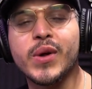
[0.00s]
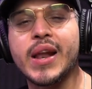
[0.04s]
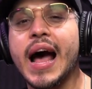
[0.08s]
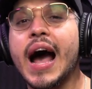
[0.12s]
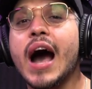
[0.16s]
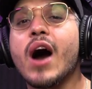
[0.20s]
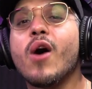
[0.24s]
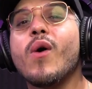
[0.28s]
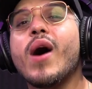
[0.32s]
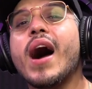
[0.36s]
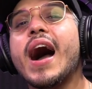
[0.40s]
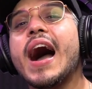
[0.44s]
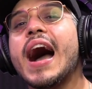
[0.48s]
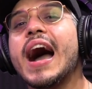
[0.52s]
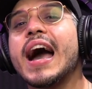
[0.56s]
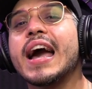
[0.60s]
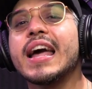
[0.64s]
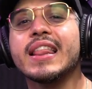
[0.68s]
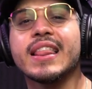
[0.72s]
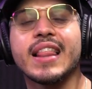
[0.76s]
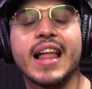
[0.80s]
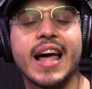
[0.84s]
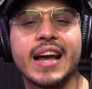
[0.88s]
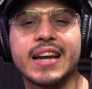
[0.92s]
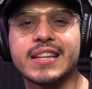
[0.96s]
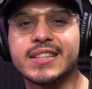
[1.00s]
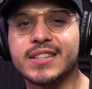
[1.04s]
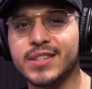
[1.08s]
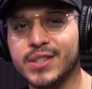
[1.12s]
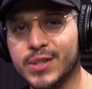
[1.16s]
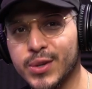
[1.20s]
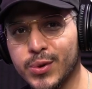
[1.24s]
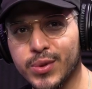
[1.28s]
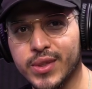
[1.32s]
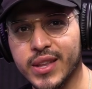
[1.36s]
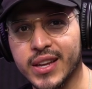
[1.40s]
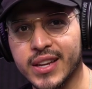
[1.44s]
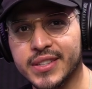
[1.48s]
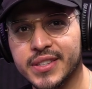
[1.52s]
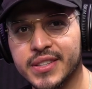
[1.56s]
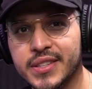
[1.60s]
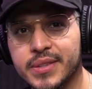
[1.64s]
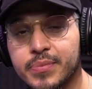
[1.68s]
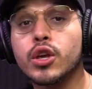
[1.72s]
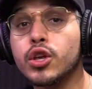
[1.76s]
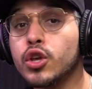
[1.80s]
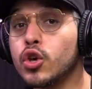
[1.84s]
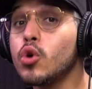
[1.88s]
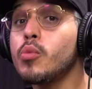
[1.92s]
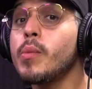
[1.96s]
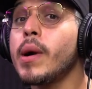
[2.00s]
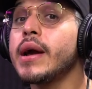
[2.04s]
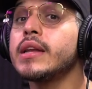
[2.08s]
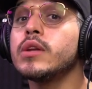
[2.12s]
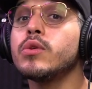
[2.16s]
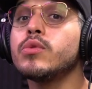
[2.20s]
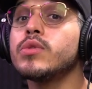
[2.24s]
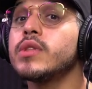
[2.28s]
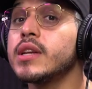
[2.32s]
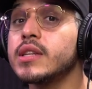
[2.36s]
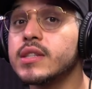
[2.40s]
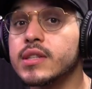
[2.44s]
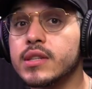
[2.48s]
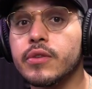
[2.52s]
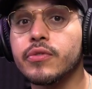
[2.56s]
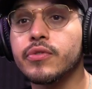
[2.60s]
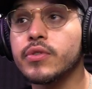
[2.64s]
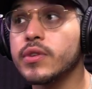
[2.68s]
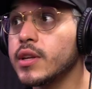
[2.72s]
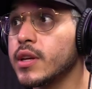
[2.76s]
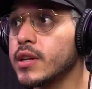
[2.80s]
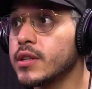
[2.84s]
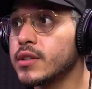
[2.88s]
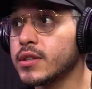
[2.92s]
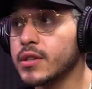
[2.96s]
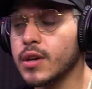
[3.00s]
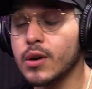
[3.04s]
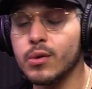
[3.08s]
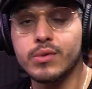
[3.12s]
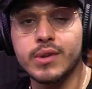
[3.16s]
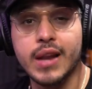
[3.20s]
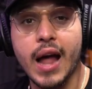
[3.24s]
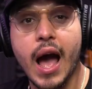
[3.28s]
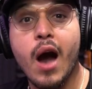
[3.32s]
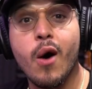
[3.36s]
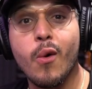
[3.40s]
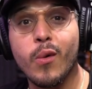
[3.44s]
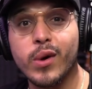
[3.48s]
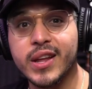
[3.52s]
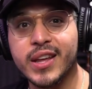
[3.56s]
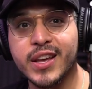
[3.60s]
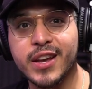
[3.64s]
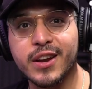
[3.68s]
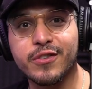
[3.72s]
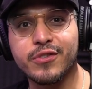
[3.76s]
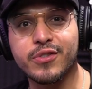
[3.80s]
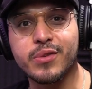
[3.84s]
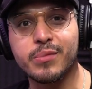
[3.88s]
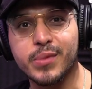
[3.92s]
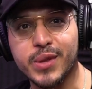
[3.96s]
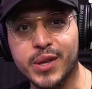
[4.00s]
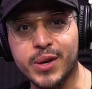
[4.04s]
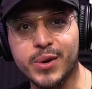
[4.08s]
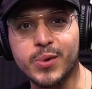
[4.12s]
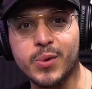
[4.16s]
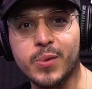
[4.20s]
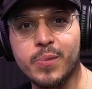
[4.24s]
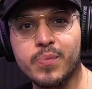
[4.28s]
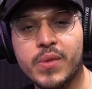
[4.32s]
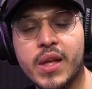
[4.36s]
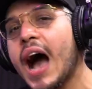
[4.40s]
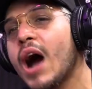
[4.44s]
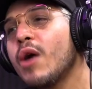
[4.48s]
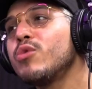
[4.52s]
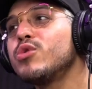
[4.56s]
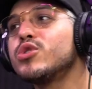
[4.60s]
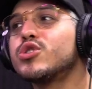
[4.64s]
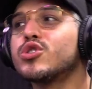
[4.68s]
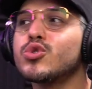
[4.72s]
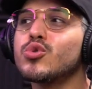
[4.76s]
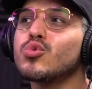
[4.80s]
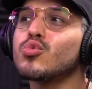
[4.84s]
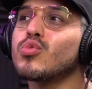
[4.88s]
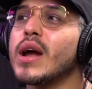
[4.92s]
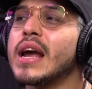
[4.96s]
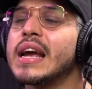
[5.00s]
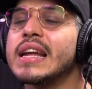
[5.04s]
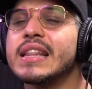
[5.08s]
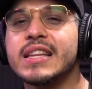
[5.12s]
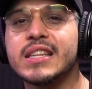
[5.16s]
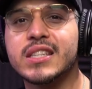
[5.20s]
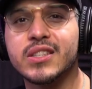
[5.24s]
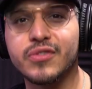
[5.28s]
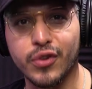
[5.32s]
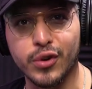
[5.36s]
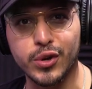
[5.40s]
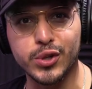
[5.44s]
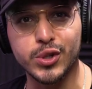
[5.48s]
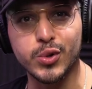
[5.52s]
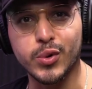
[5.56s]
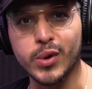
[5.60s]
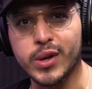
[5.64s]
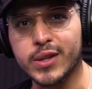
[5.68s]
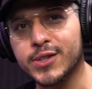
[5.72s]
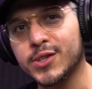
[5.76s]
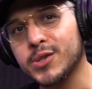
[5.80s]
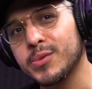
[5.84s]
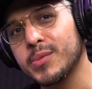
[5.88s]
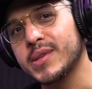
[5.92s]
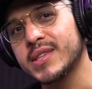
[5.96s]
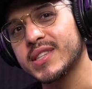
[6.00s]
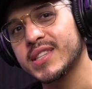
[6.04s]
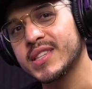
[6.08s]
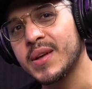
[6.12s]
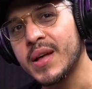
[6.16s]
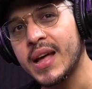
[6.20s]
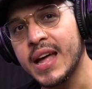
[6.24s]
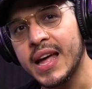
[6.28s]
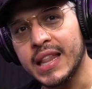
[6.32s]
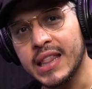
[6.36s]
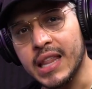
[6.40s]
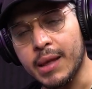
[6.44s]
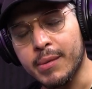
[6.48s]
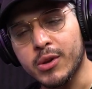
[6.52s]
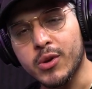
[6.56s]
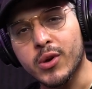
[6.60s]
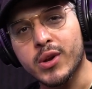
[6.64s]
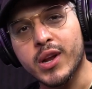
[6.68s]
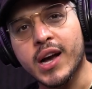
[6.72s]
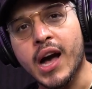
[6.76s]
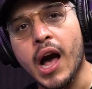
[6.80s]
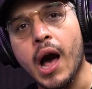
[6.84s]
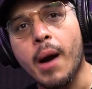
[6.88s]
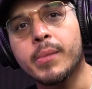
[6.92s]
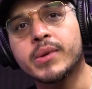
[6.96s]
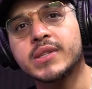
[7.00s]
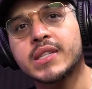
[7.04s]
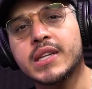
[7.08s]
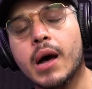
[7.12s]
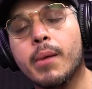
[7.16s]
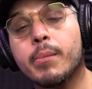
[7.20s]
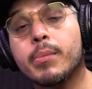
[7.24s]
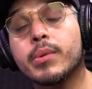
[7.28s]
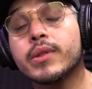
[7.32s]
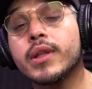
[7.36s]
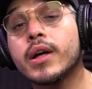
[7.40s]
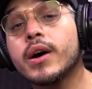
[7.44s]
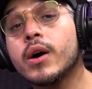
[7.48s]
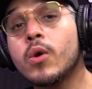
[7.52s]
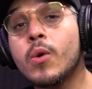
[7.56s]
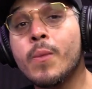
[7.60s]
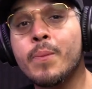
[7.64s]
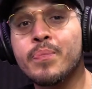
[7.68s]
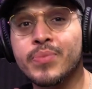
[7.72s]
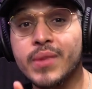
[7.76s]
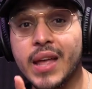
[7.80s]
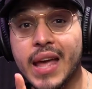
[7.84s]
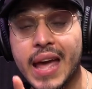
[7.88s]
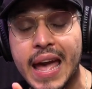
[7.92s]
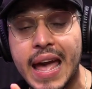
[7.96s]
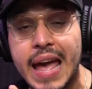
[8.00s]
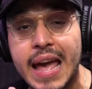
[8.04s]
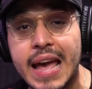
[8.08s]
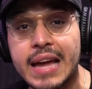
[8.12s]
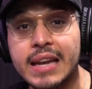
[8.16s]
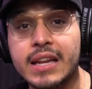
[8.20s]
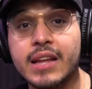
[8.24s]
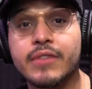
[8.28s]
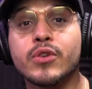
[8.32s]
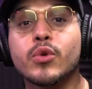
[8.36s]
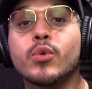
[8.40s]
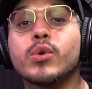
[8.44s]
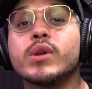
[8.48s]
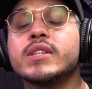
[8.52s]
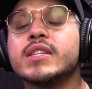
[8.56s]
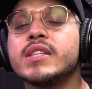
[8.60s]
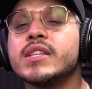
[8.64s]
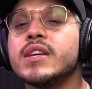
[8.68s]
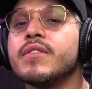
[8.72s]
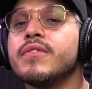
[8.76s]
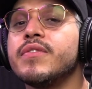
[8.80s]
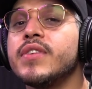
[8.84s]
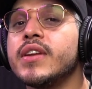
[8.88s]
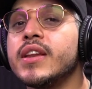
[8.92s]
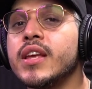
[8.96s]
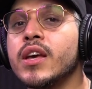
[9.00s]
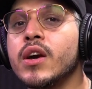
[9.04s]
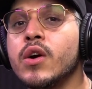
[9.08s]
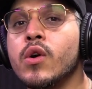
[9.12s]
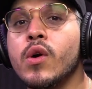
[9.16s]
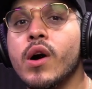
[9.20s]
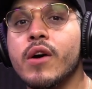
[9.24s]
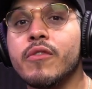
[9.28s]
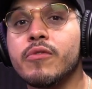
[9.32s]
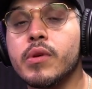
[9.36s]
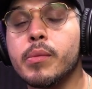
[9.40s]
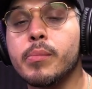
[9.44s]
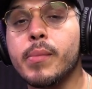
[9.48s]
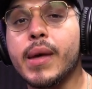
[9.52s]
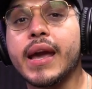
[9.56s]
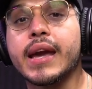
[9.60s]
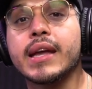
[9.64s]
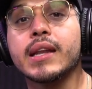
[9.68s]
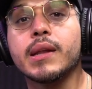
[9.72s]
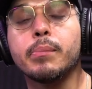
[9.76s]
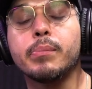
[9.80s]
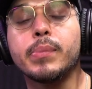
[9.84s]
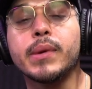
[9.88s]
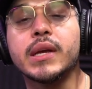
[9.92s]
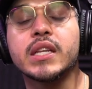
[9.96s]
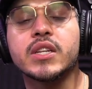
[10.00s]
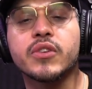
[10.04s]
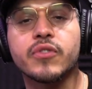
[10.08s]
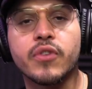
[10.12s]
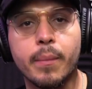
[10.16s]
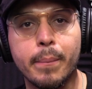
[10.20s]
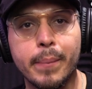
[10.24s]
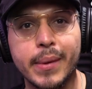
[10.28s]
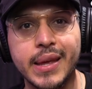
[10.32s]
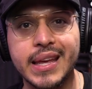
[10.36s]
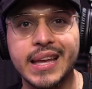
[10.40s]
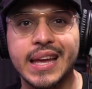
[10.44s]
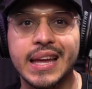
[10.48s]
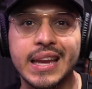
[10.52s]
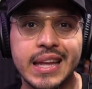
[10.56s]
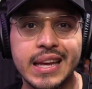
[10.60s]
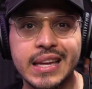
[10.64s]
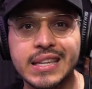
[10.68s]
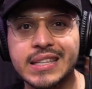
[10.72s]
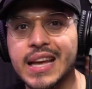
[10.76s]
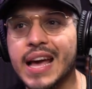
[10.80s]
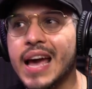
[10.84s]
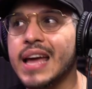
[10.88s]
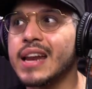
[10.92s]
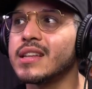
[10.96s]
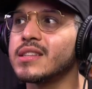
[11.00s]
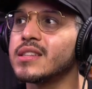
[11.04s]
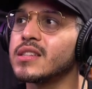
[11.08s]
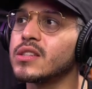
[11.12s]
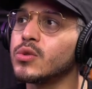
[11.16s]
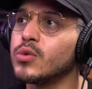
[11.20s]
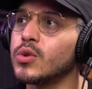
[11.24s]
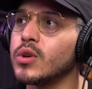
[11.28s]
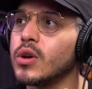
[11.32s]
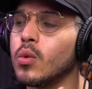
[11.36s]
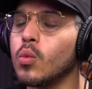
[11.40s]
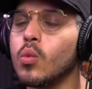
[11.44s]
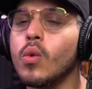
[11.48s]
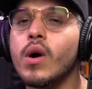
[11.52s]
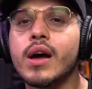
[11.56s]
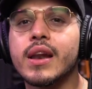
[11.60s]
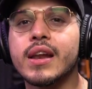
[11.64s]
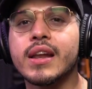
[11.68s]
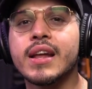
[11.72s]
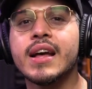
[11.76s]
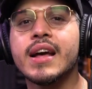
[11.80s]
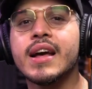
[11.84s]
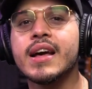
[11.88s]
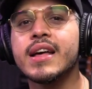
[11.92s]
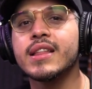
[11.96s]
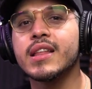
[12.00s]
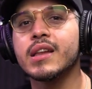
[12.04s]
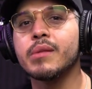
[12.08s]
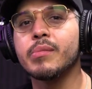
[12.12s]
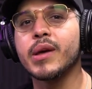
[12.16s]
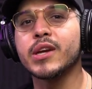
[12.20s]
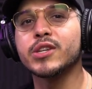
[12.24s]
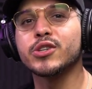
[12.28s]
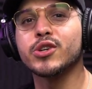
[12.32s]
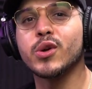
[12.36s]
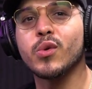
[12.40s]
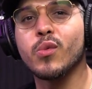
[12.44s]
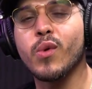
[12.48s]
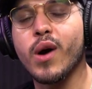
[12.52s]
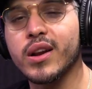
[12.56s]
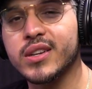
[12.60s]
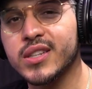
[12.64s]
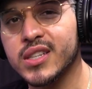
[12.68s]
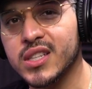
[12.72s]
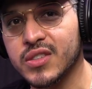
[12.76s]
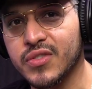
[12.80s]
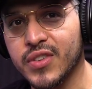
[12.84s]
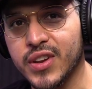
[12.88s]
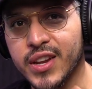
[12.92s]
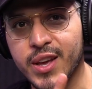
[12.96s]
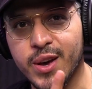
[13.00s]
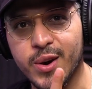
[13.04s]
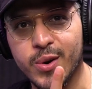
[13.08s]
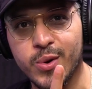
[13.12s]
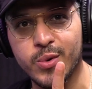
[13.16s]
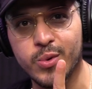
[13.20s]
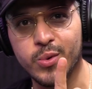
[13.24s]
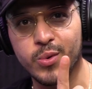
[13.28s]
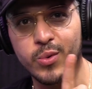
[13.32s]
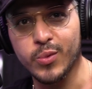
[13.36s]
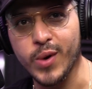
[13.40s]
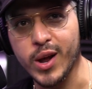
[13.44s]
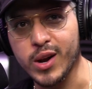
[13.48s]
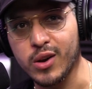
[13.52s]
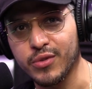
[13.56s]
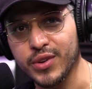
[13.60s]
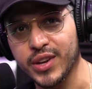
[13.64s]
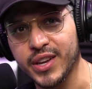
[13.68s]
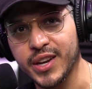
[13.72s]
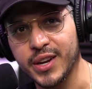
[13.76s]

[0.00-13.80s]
and how I like to do things. You might do things differently, and so now I wanna hear from you. How would you rank these virtual instruments? Let me know in a comment down below, and if you wanna see a video of me making a beat from beginning to end in Studio One, then make sure to watch this video right over